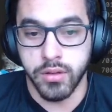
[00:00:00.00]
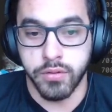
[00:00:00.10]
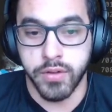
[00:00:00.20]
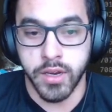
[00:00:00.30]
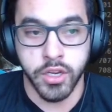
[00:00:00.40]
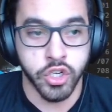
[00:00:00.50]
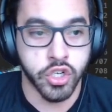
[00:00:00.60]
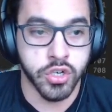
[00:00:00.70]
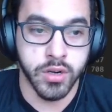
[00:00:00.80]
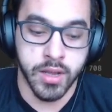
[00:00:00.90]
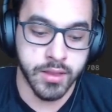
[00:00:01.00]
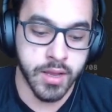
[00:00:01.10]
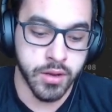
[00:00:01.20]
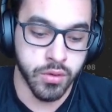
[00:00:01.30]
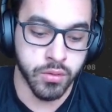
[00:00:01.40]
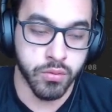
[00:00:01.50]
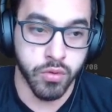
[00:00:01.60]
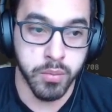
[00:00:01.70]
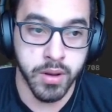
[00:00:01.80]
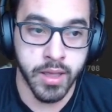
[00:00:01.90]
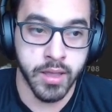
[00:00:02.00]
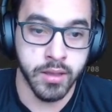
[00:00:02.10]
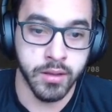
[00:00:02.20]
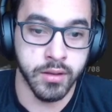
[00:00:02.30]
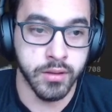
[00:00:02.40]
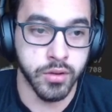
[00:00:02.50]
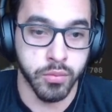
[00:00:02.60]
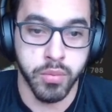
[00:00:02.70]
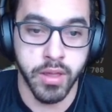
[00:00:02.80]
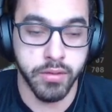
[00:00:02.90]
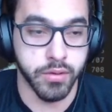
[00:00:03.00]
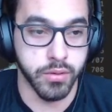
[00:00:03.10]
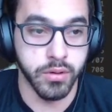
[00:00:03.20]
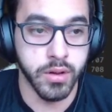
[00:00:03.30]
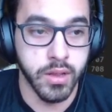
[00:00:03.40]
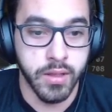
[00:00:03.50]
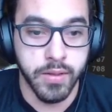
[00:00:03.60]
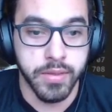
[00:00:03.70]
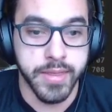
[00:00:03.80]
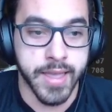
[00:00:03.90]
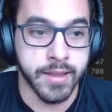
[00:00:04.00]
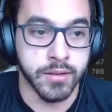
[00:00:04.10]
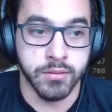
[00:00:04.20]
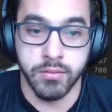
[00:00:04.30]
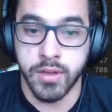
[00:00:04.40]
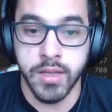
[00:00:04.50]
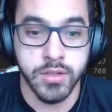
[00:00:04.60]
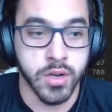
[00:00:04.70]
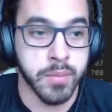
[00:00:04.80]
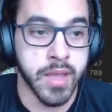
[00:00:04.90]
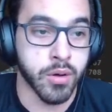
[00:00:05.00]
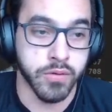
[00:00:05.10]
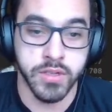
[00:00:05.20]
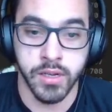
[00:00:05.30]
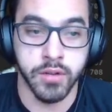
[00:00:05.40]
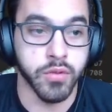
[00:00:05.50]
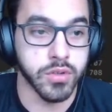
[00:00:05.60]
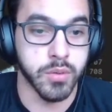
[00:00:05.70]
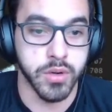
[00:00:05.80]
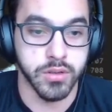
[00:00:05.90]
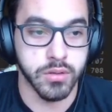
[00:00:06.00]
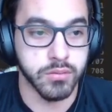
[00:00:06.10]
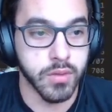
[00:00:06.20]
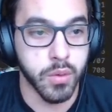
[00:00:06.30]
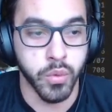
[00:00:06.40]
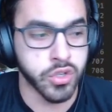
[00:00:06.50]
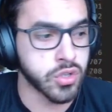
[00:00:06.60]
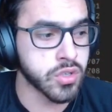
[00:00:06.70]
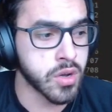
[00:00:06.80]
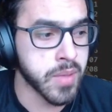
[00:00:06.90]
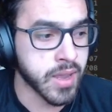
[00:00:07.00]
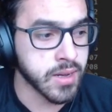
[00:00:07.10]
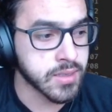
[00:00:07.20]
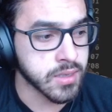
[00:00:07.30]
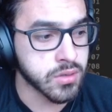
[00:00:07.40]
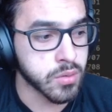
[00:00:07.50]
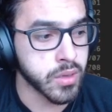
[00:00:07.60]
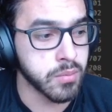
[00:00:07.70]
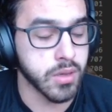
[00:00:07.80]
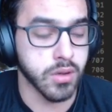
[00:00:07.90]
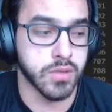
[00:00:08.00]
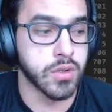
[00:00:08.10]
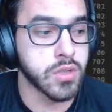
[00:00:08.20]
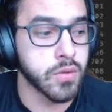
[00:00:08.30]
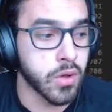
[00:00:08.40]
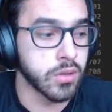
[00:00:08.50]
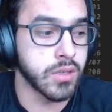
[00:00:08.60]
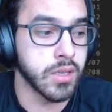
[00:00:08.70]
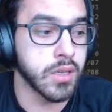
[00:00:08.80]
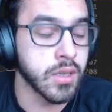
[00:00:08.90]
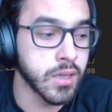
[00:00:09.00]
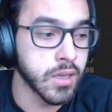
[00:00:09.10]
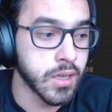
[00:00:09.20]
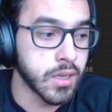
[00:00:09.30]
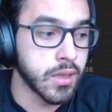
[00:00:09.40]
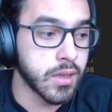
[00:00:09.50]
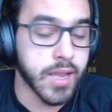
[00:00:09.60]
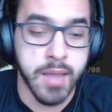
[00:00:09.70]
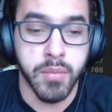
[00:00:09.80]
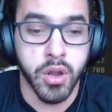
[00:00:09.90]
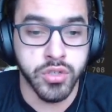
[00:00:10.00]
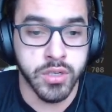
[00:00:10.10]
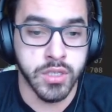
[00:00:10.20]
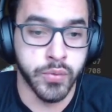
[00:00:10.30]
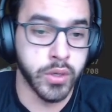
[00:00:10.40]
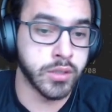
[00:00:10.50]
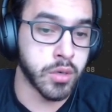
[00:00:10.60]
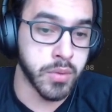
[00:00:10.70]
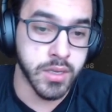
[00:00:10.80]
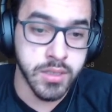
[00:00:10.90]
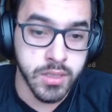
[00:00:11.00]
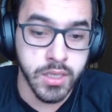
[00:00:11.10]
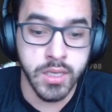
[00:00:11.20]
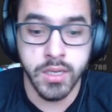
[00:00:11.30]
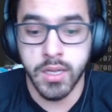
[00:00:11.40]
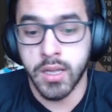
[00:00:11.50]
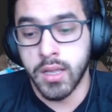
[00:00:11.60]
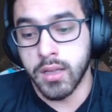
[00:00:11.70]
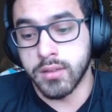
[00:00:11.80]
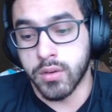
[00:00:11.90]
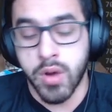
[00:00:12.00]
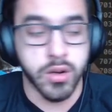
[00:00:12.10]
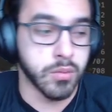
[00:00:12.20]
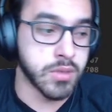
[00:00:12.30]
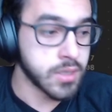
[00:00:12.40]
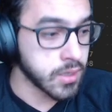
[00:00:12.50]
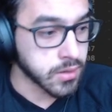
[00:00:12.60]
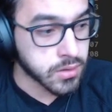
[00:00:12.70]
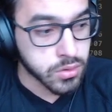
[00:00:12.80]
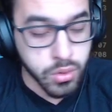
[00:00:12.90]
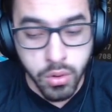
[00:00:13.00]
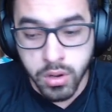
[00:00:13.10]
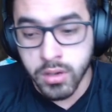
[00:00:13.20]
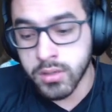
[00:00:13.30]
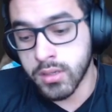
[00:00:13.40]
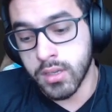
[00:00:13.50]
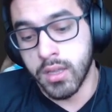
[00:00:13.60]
you finish and then you replay your playthrough, then it's going to be out of sync for some reason, which doesn't really make any sense to me because first of all, the game logic is fully deterministic. The random seed is stored.